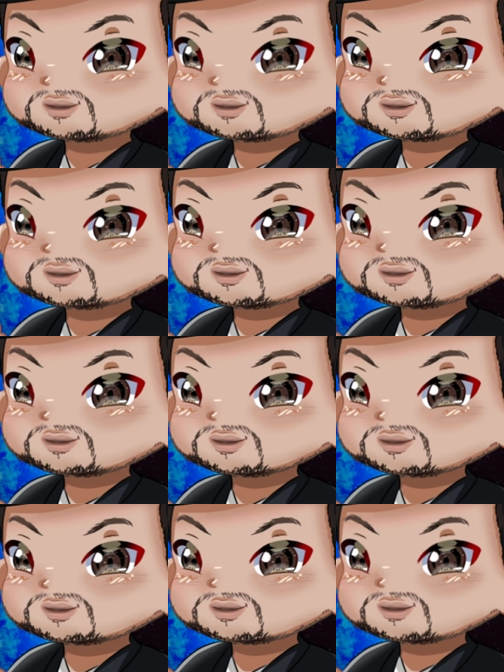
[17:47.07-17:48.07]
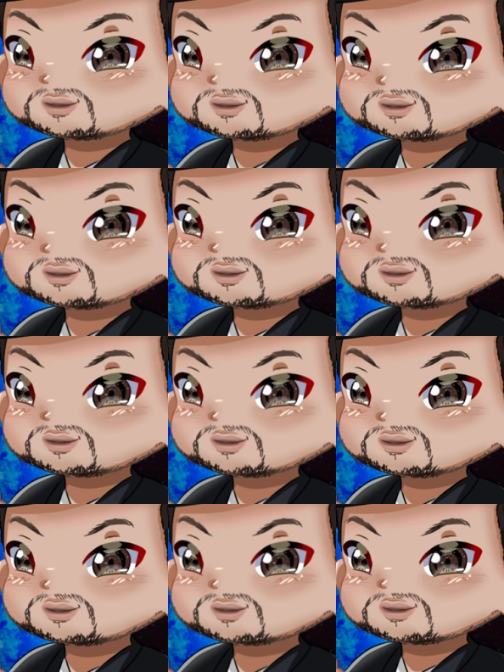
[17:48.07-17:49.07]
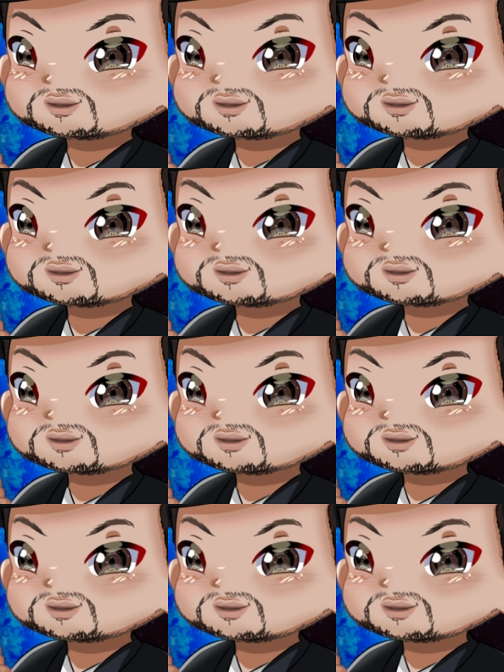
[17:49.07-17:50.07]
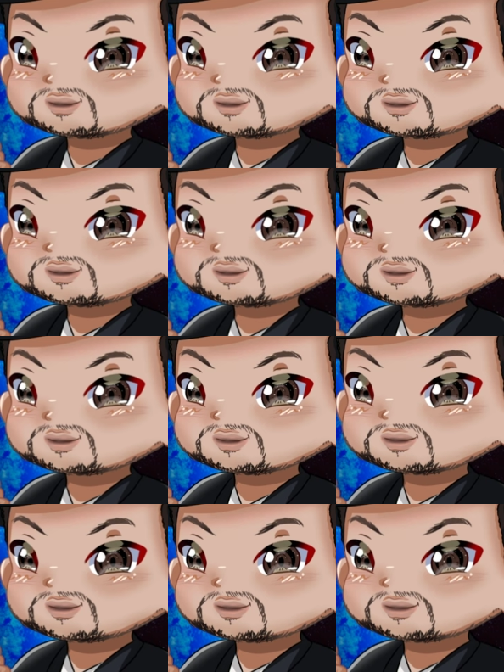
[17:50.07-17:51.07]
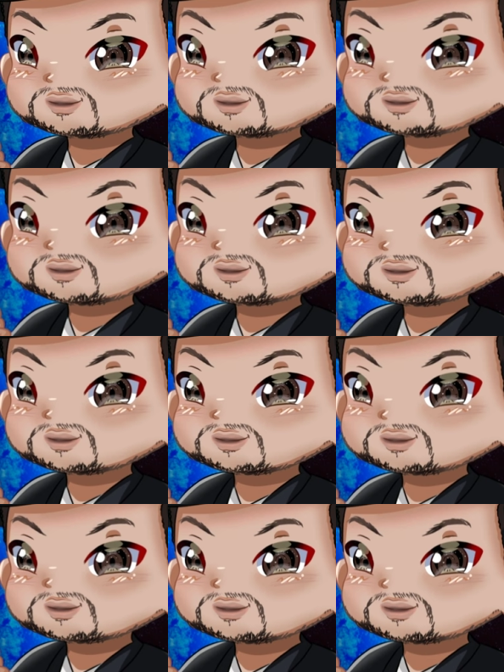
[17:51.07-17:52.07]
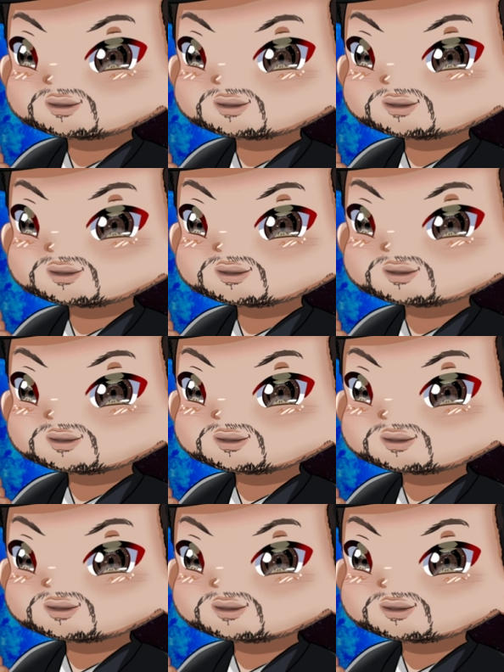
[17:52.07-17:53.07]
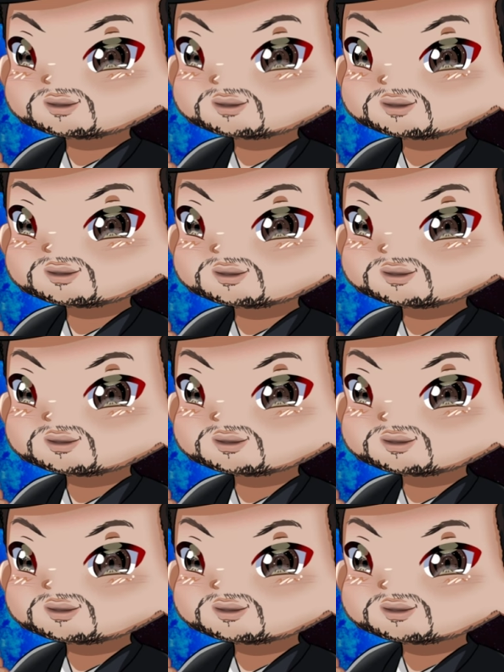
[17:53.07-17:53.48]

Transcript: Nothing is said.